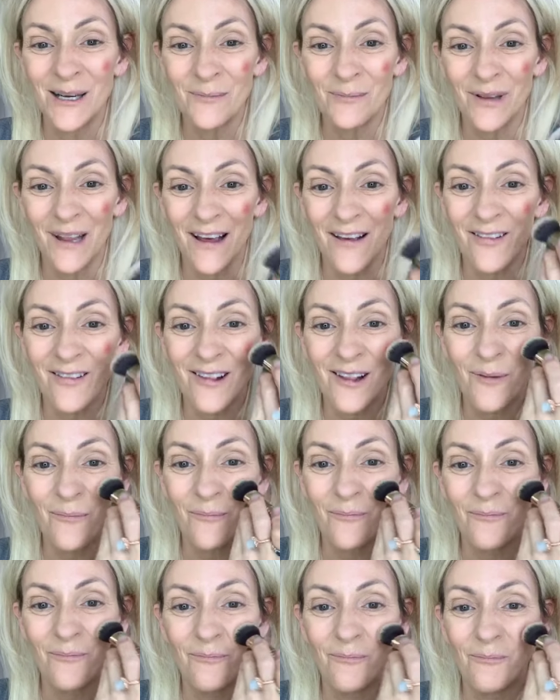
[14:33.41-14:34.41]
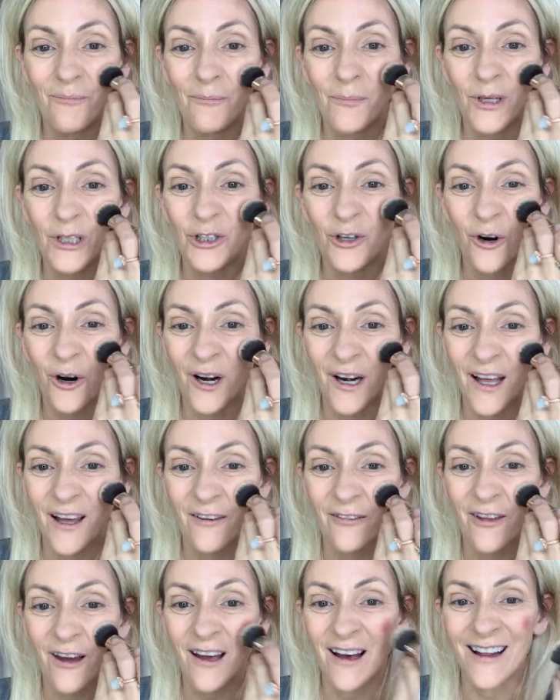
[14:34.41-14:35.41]
place the majority
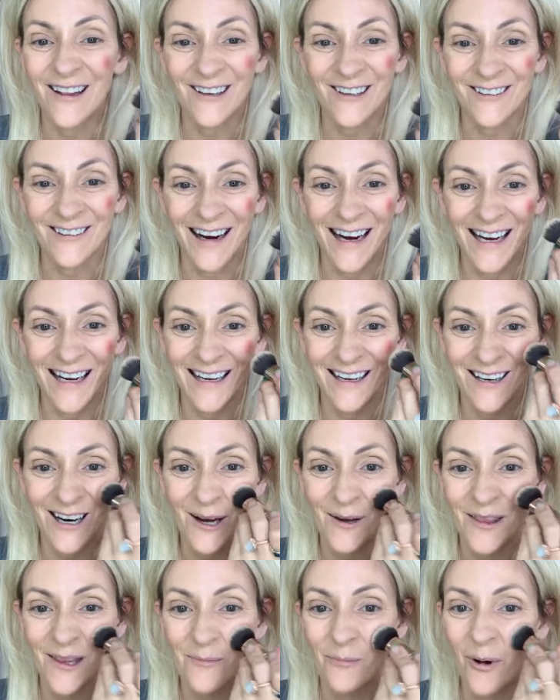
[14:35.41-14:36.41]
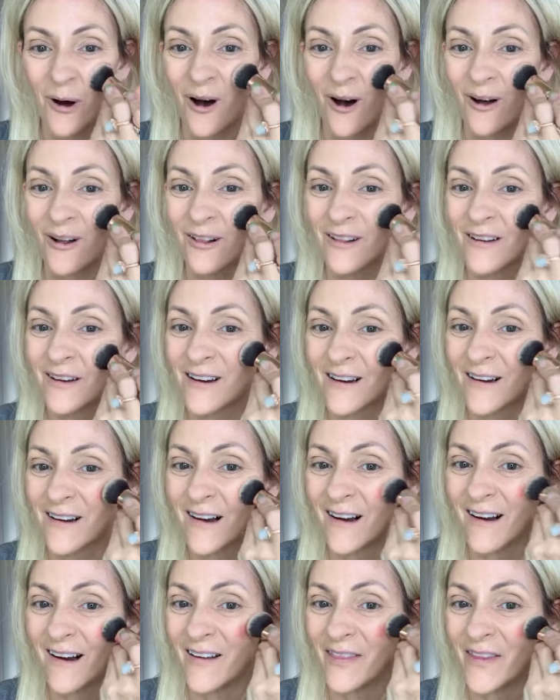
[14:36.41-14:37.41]
of the color right here on the ball
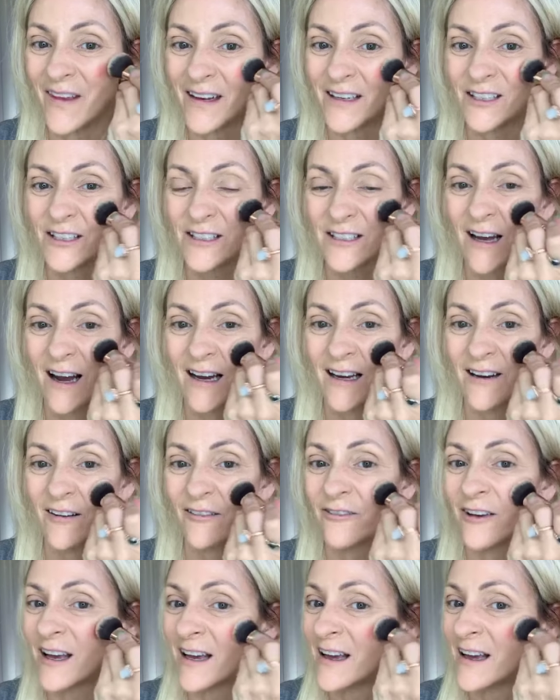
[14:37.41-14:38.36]
and then just kind of